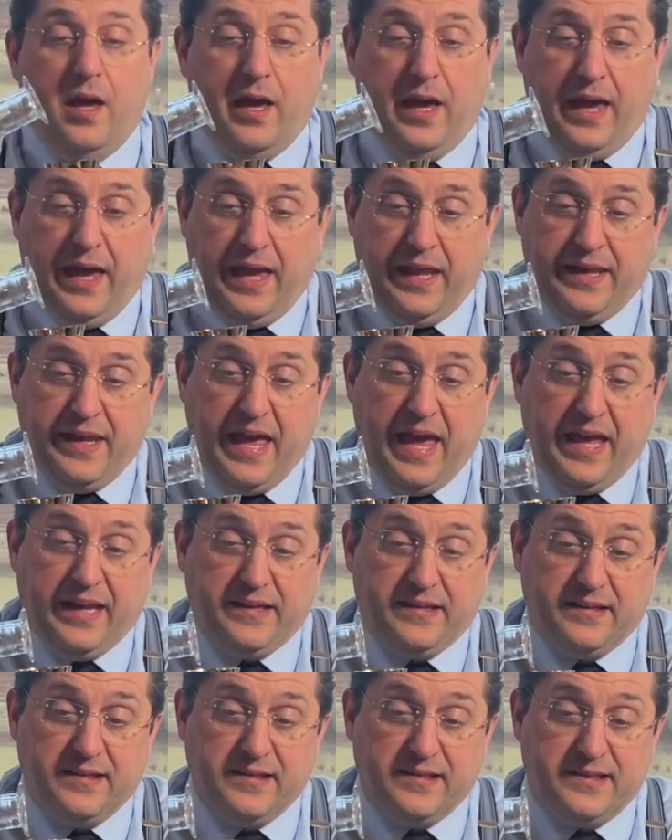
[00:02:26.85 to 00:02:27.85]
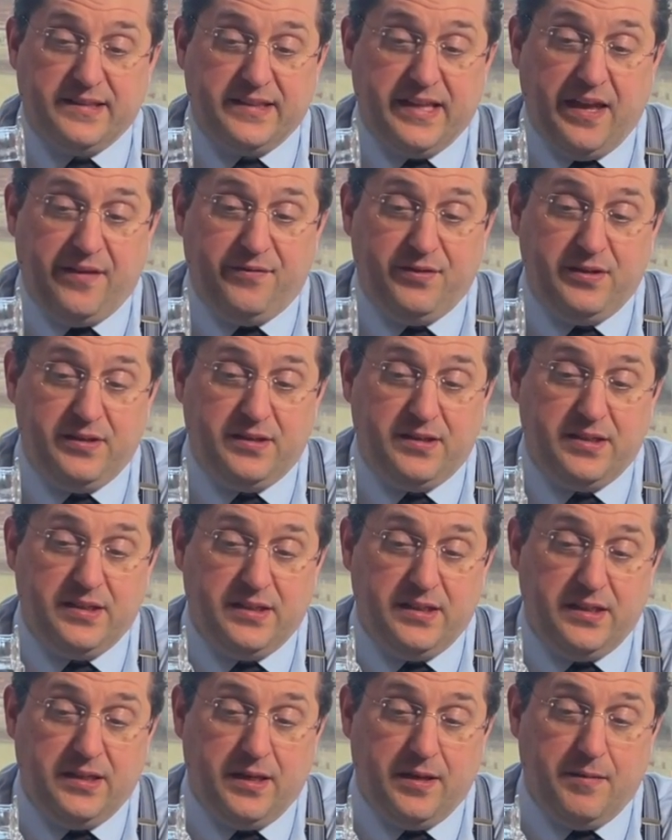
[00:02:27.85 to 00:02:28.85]
And add
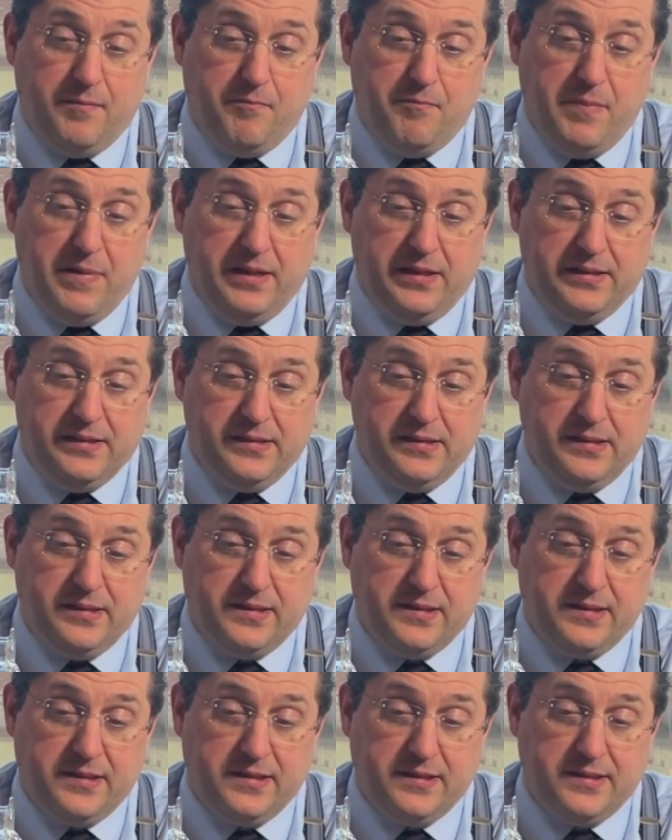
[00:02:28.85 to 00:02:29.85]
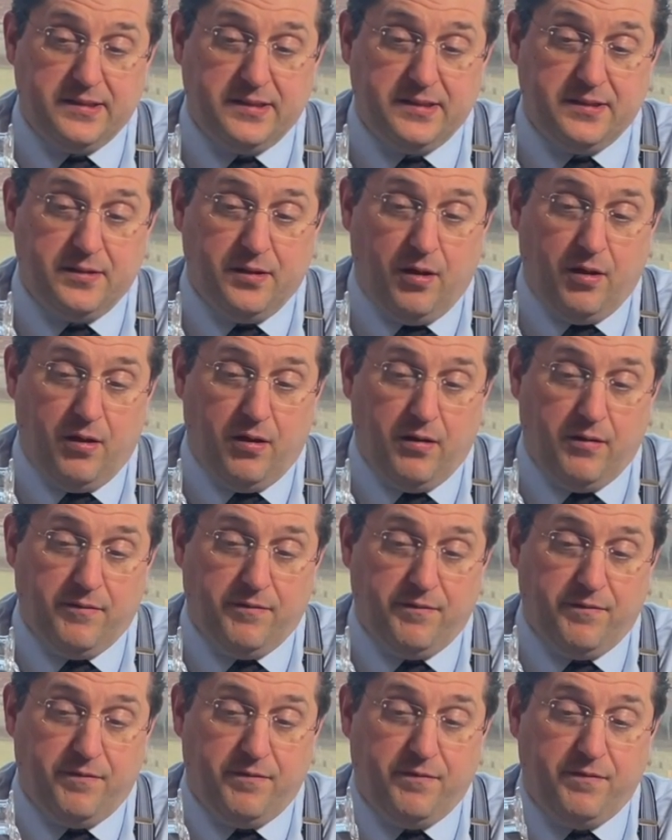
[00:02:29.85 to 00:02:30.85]
70 mils of
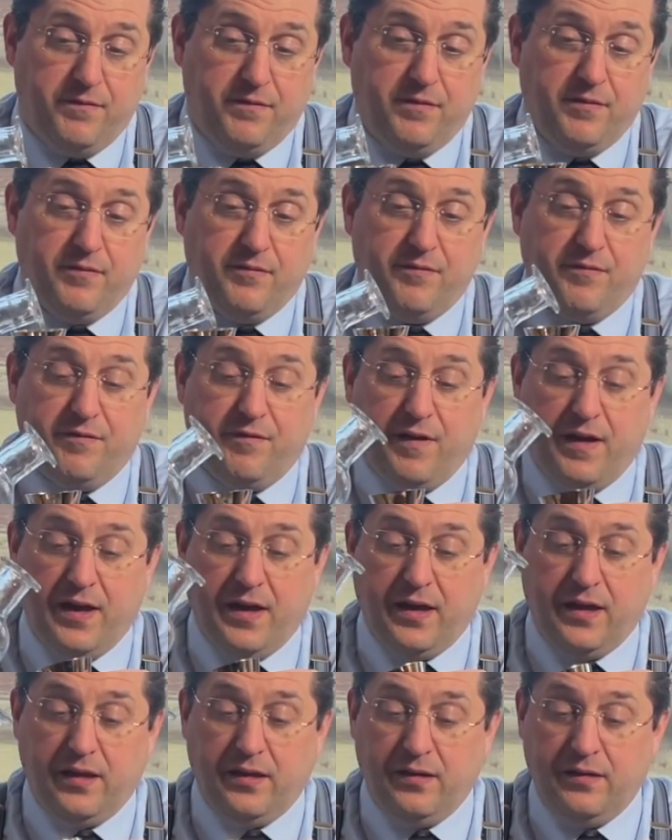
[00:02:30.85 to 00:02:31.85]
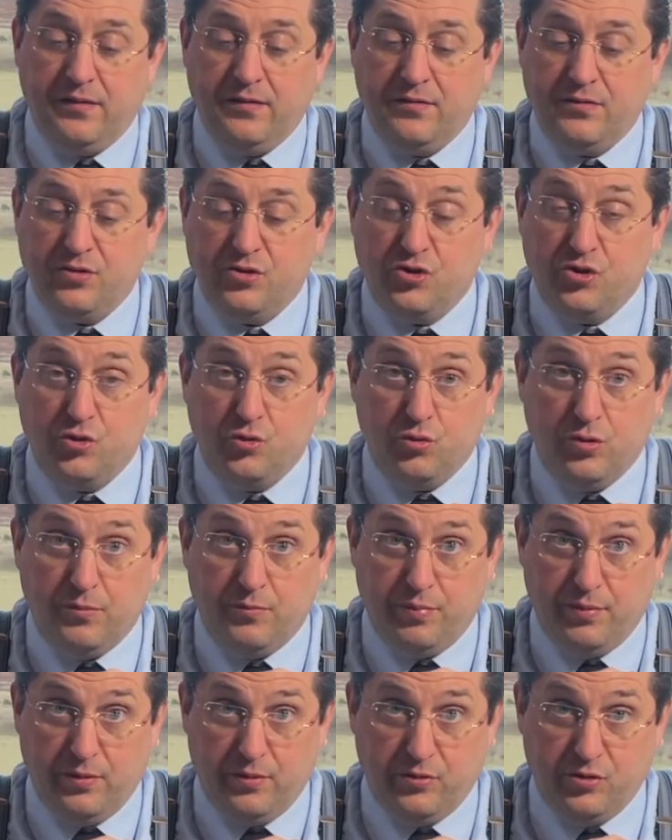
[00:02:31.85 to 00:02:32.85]
fine
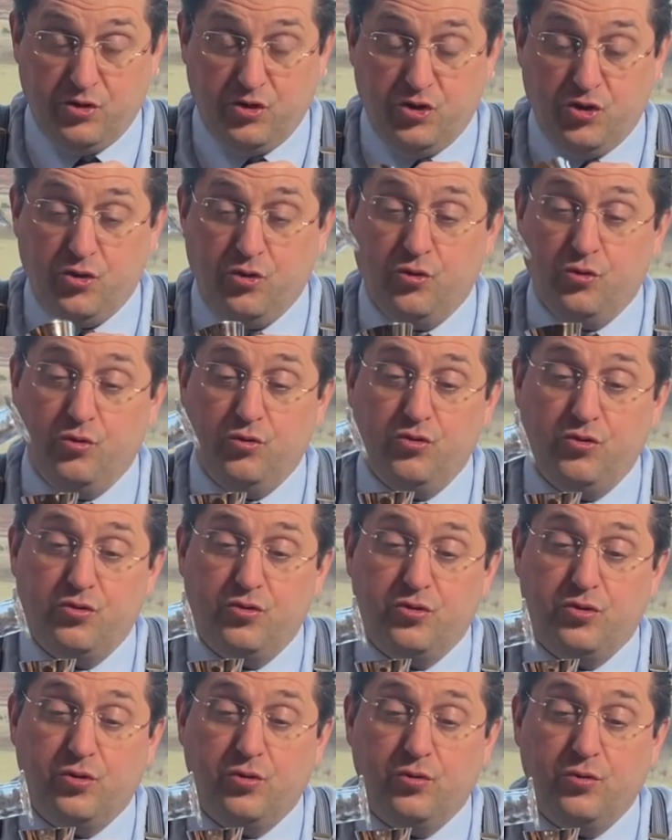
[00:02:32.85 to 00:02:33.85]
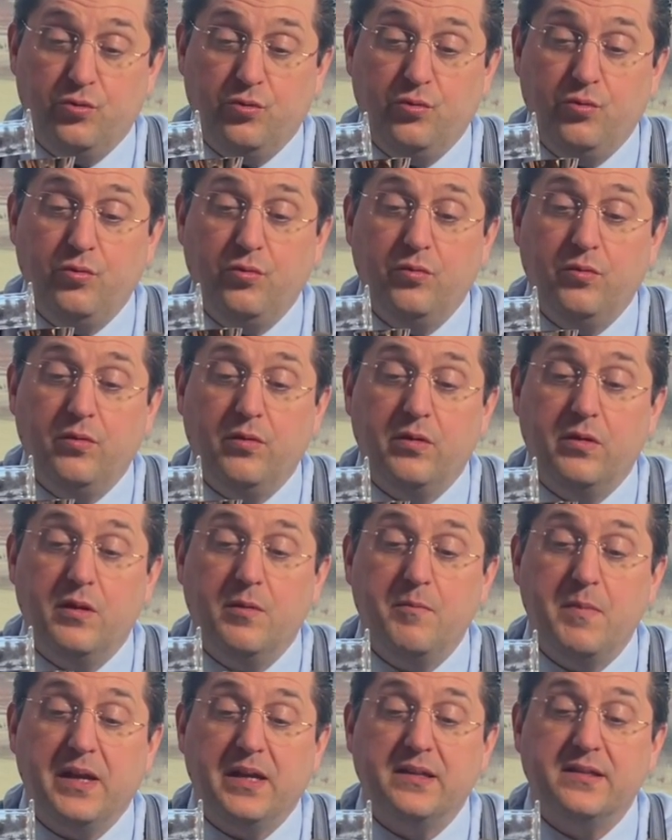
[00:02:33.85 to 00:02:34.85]
juniper juice to the
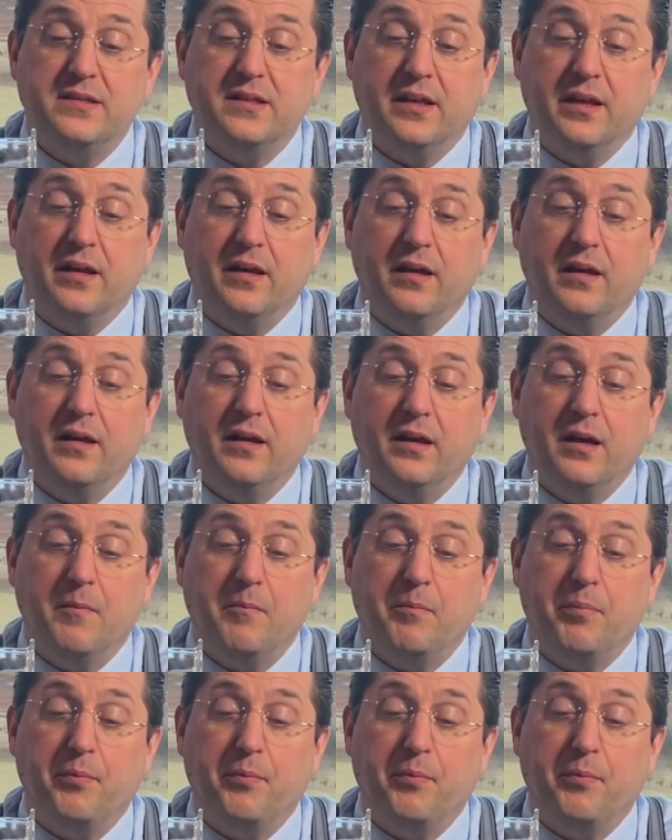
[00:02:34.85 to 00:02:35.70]
mixing cup.